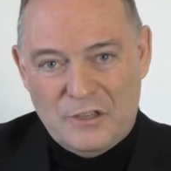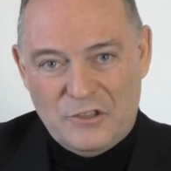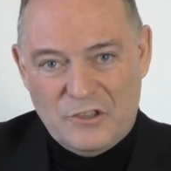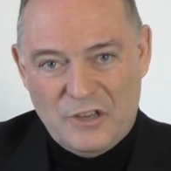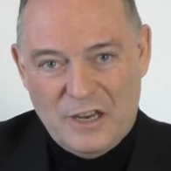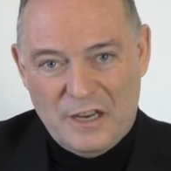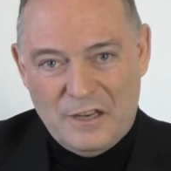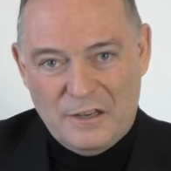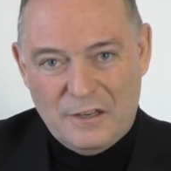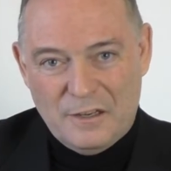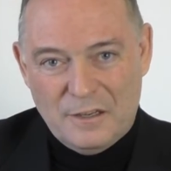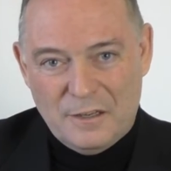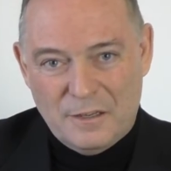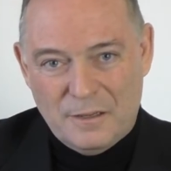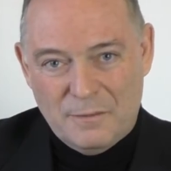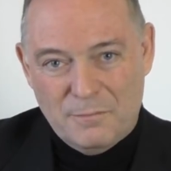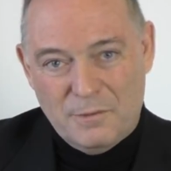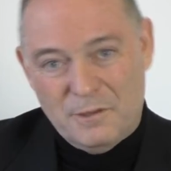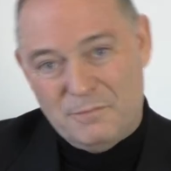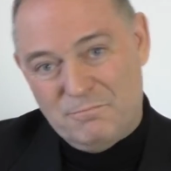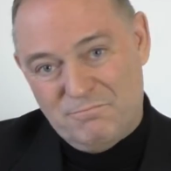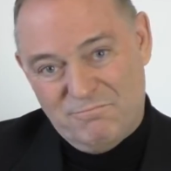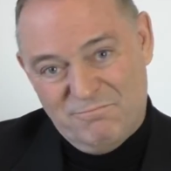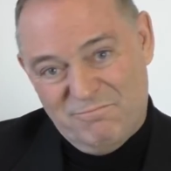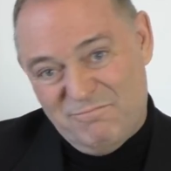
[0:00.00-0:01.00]
agenda,
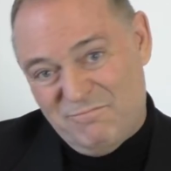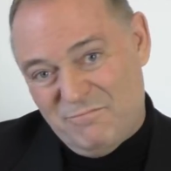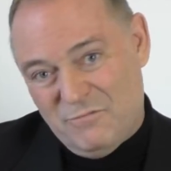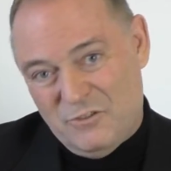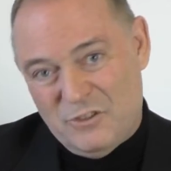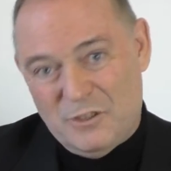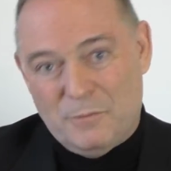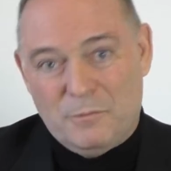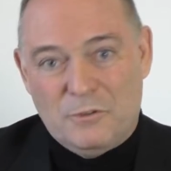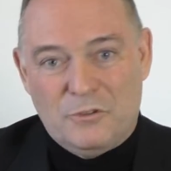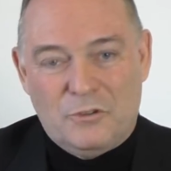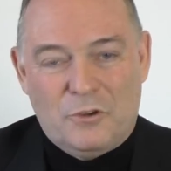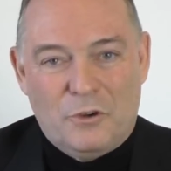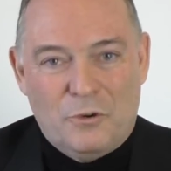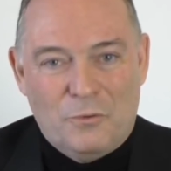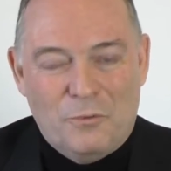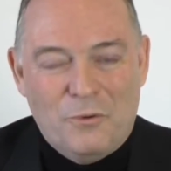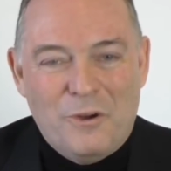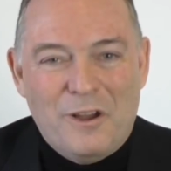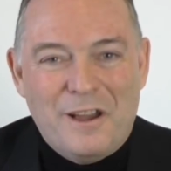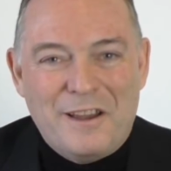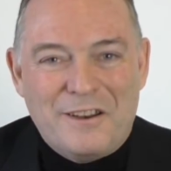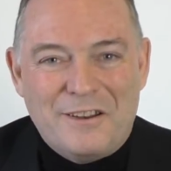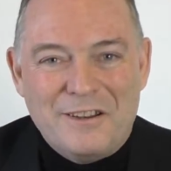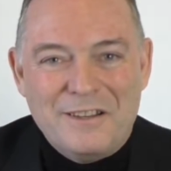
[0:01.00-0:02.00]
but someone's got to
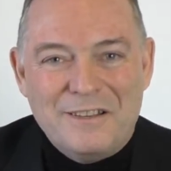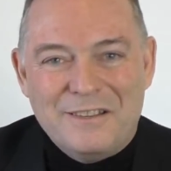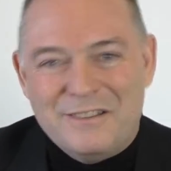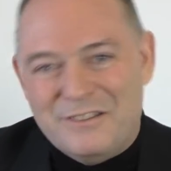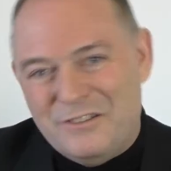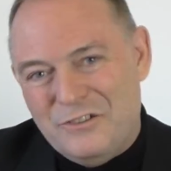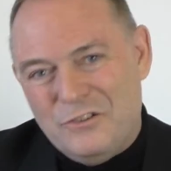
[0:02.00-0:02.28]
write it.